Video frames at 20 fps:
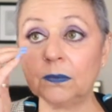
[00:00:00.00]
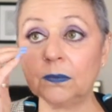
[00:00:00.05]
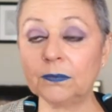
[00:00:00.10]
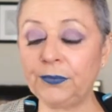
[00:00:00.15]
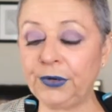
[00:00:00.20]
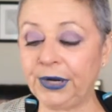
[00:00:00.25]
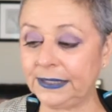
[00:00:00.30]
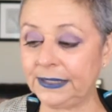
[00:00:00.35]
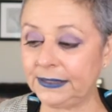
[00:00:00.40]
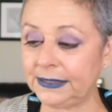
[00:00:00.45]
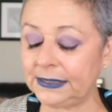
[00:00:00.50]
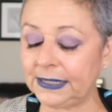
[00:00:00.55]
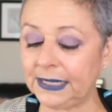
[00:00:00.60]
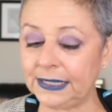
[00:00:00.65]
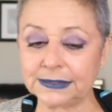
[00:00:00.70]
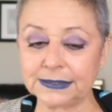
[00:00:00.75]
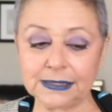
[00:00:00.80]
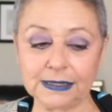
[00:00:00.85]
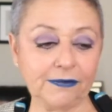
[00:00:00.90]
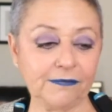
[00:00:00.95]
Brandon
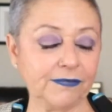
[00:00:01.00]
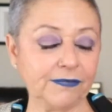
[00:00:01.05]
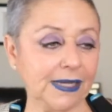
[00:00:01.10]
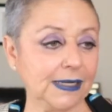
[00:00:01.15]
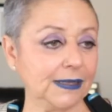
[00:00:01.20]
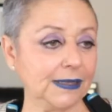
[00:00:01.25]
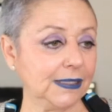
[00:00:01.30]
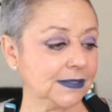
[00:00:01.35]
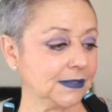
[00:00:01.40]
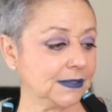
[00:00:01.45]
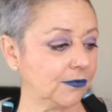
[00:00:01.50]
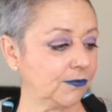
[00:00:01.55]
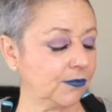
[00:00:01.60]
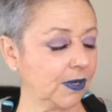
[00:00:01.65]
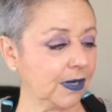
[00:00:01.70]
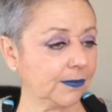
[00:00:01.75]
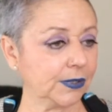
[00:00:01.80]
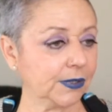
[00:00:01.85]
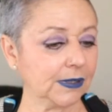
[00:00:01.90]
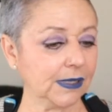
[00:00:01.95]
likes love like this and
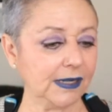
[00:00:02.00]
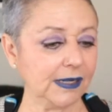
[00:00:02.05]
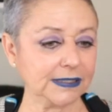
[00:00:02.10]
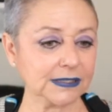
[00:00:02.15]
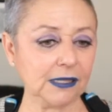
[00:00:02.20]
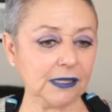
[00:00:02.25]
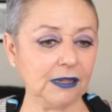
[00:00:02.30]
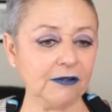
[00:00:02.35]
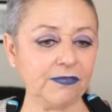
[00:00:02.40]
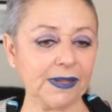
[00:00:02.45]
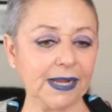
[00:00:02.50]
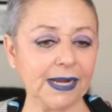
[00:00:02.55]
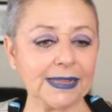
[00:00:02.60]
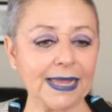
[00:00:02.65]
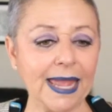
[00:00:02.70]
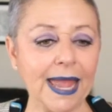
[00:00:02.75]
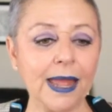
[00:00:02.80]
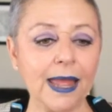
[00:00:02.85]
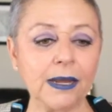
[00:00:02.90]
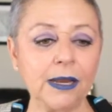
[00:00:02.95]
Robert likes love like
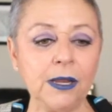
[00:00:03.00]
that.